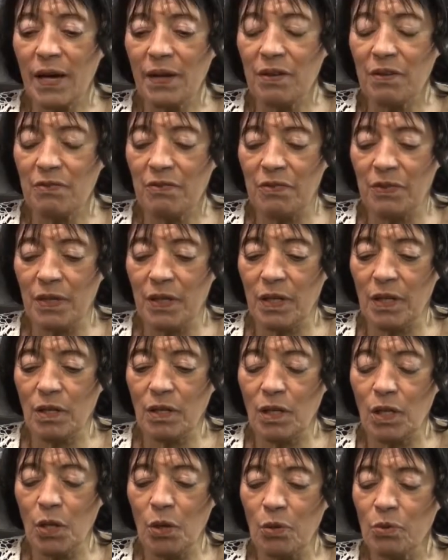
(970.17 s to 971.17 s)
of
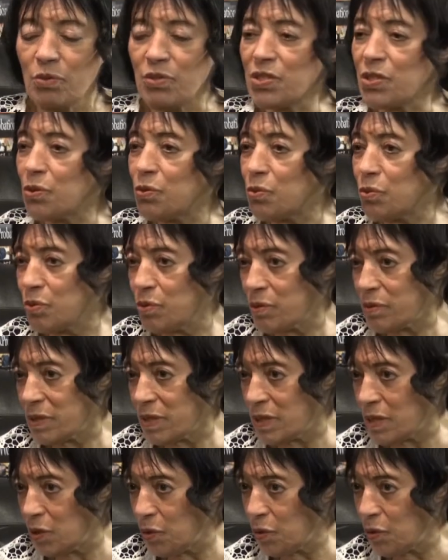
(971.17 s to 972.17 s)
closed schools.
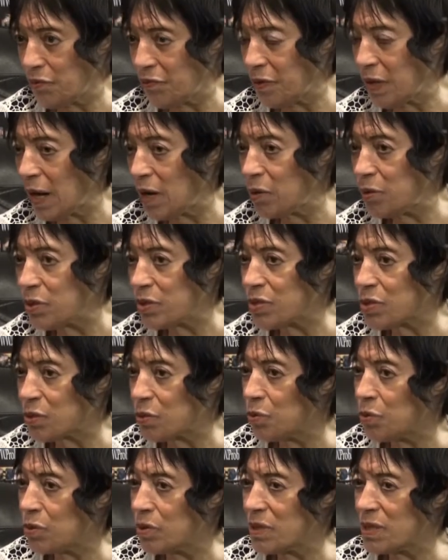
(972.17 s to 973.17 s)
Your Flowery
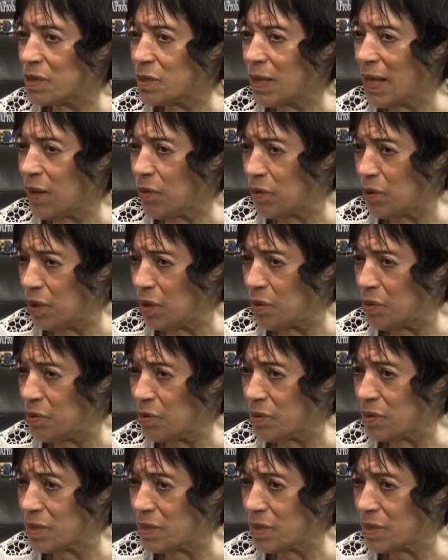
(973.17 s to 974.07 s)
School is now closed.